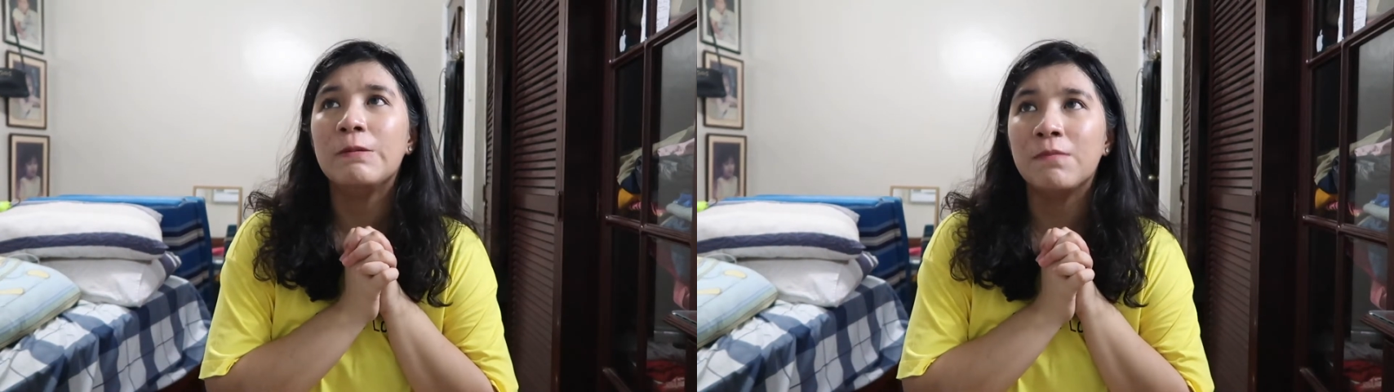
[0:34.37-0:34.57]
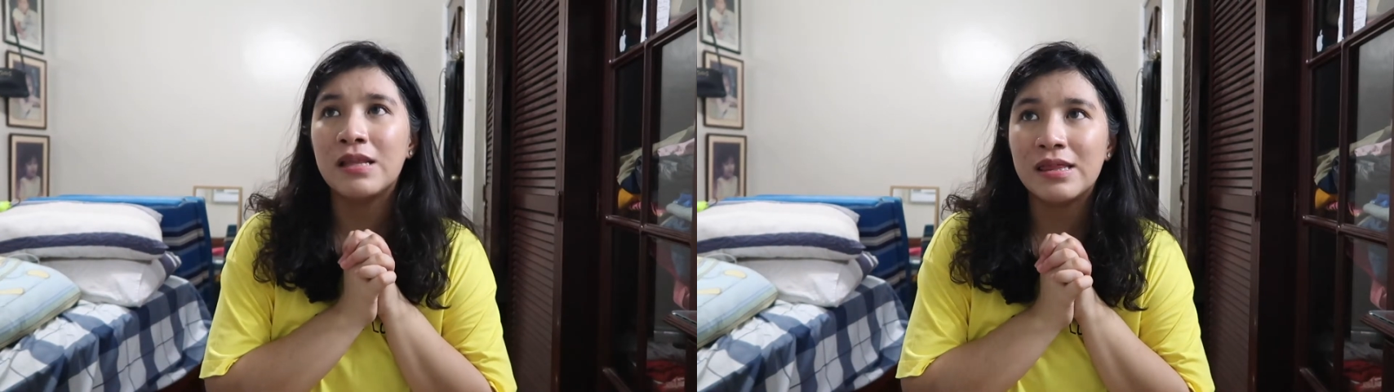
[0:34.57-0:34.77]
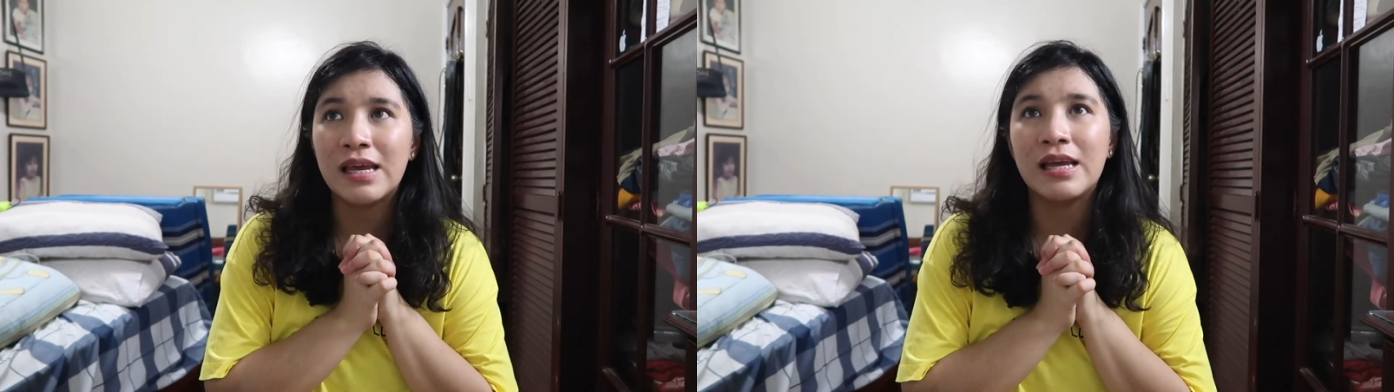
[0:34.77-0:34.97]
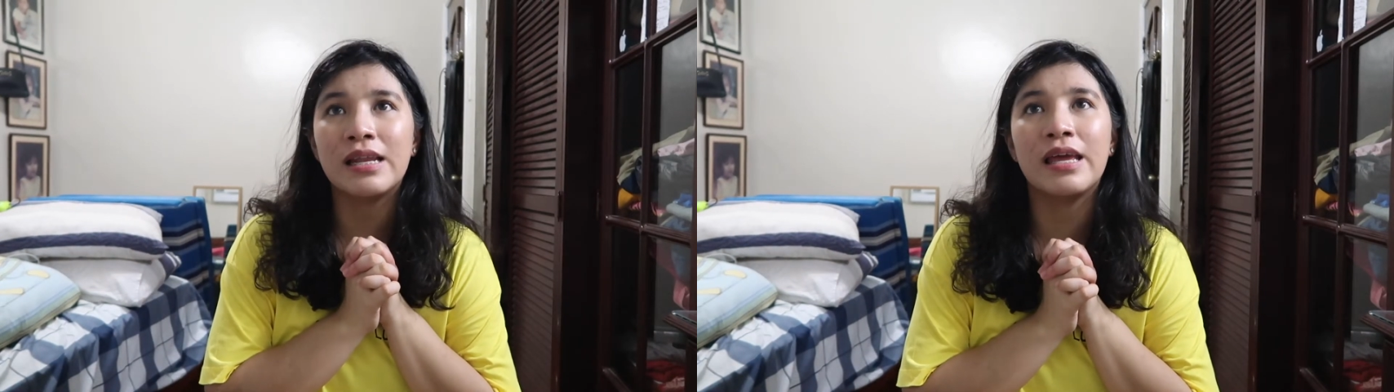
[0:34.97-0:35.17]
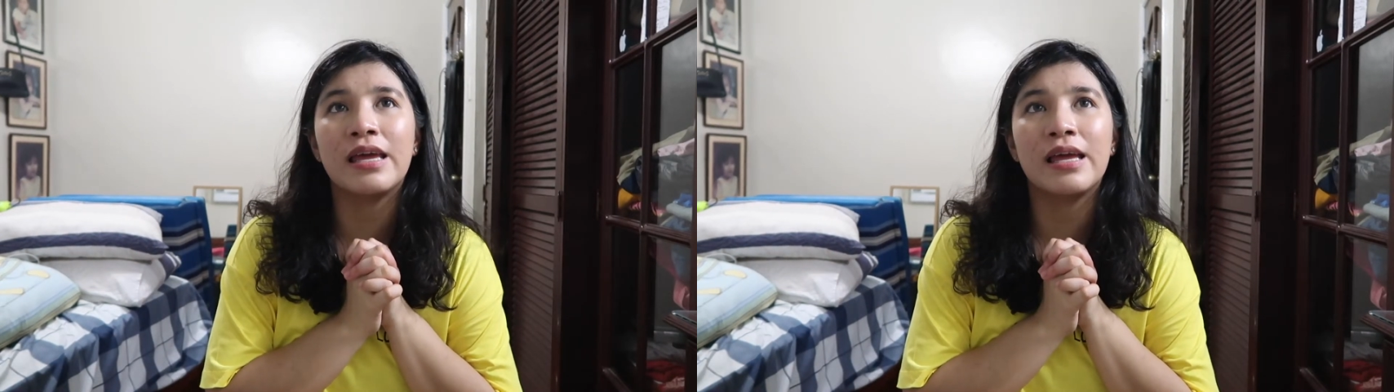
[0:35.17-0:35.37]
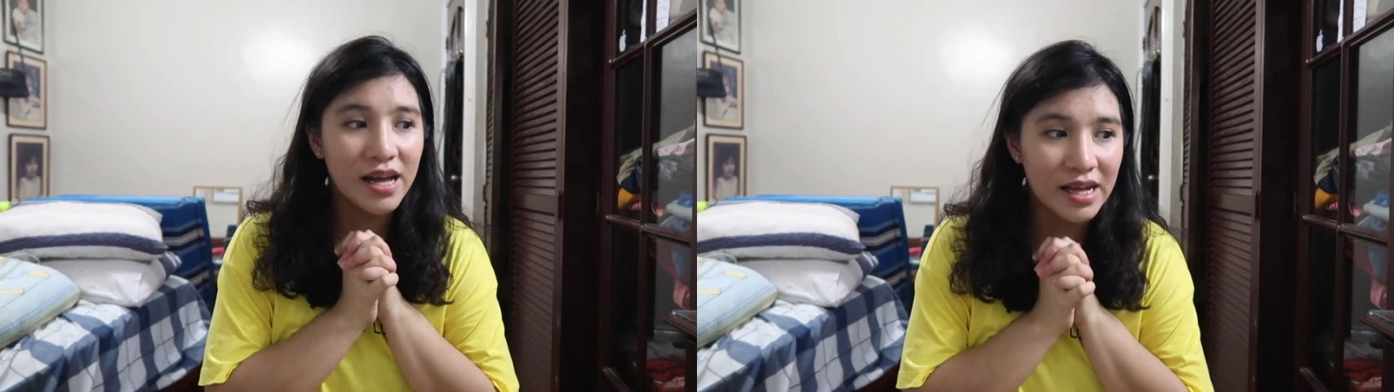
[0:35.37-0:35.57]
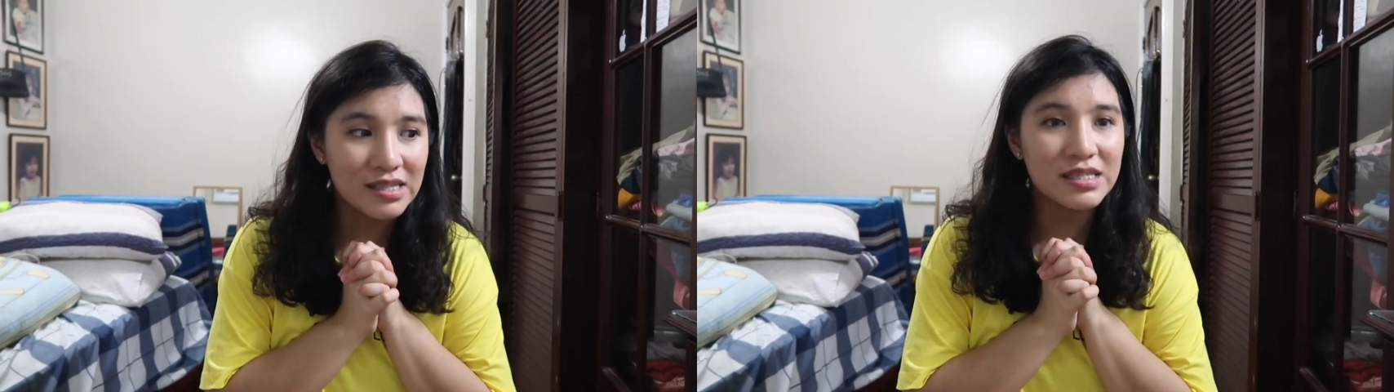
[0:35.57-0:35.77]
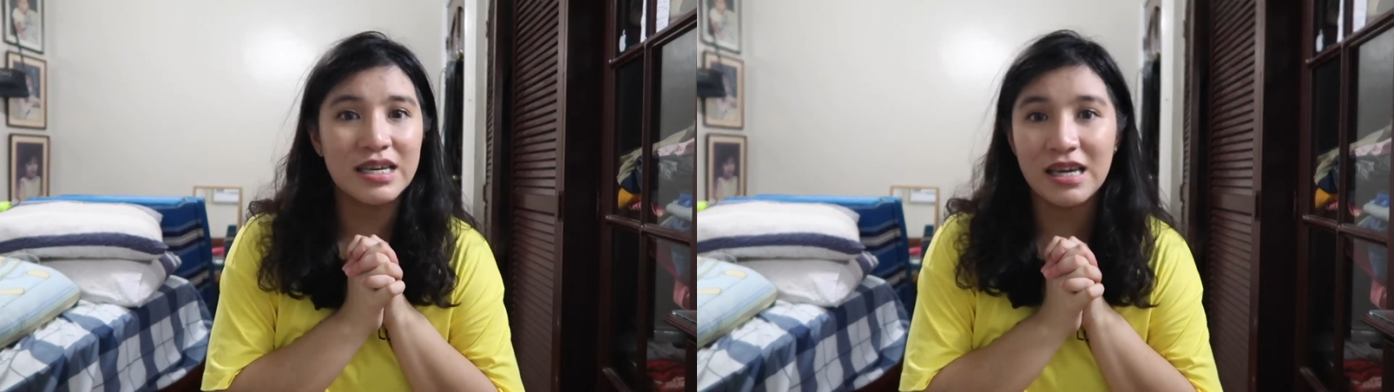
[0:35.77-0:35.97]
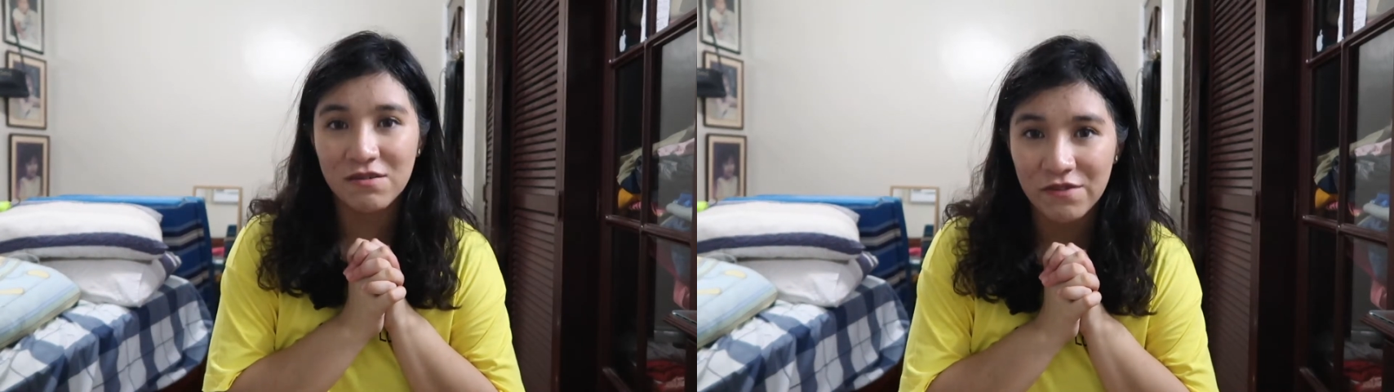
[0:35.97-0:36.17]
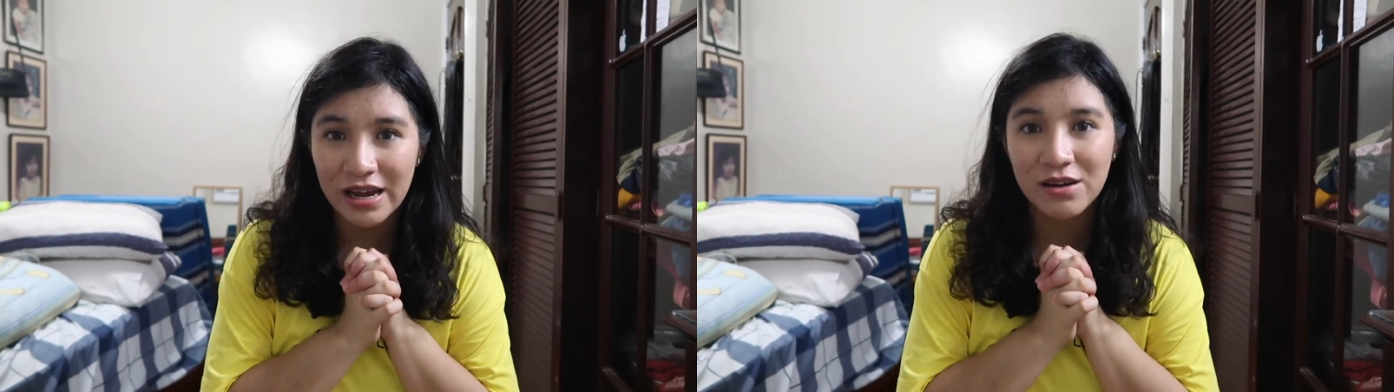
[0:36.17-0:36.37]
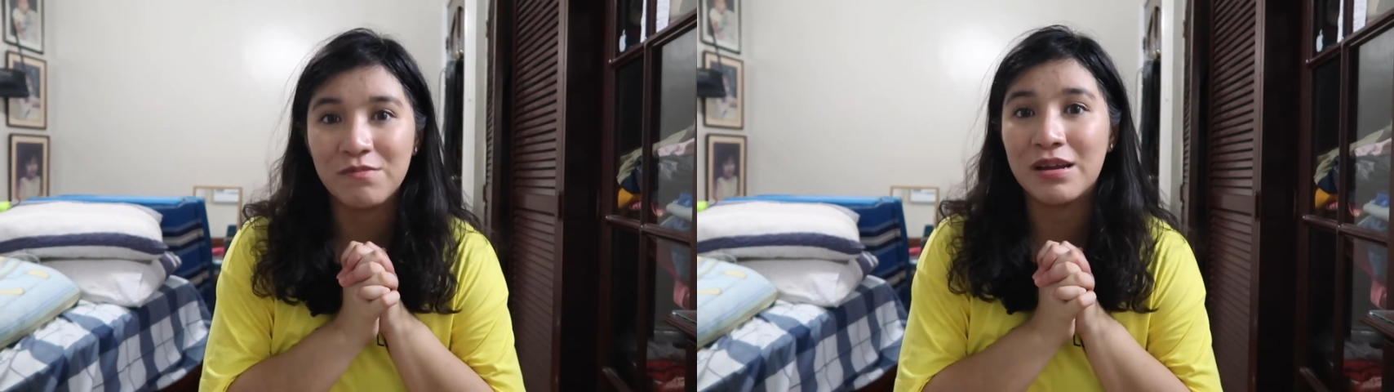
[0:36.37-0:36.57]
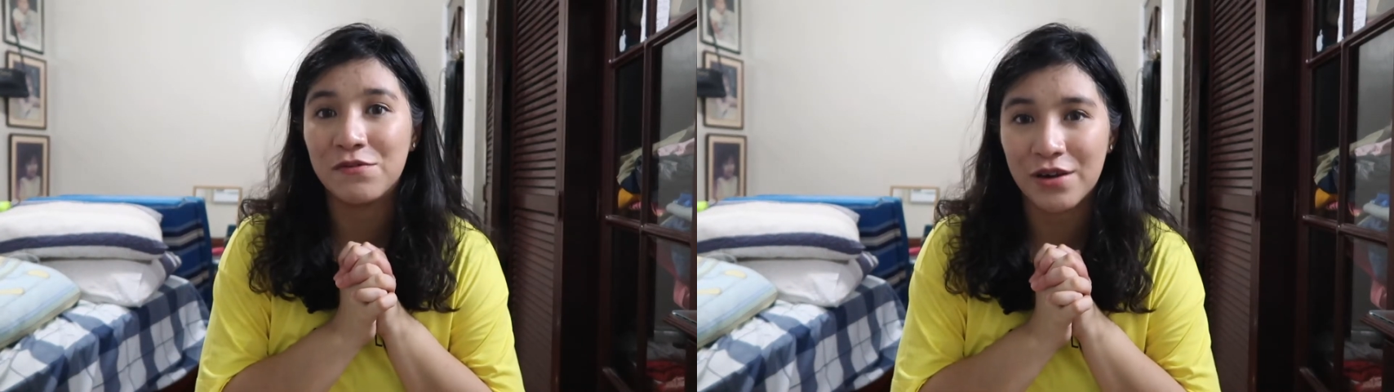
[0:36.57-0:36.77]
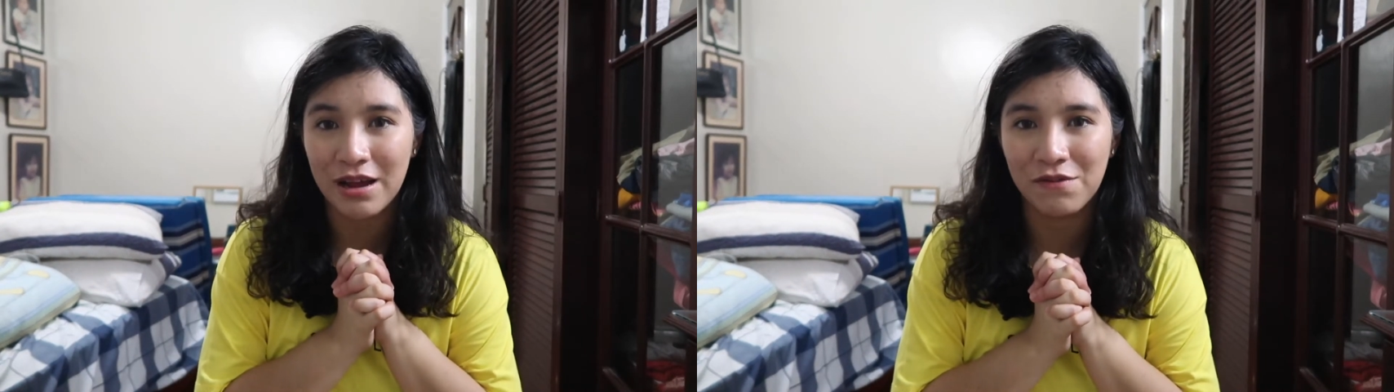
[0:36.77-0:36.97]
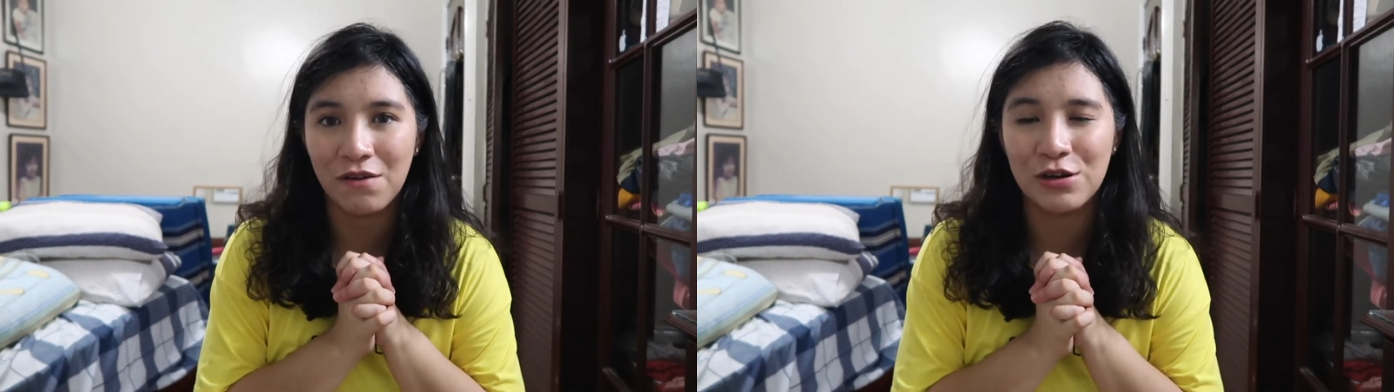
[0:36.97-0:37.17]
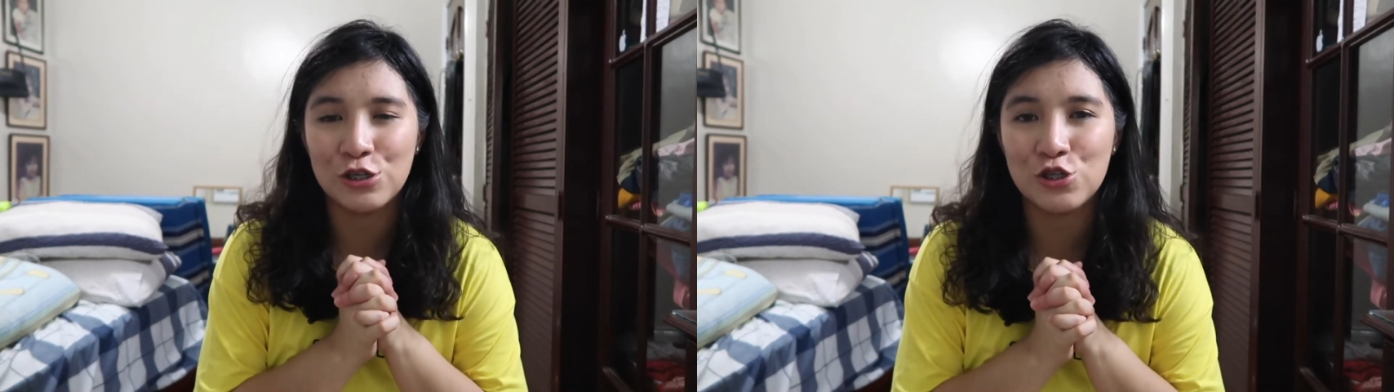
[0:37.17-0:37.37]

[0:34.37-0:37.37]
maintaining a healthy environment for everyone.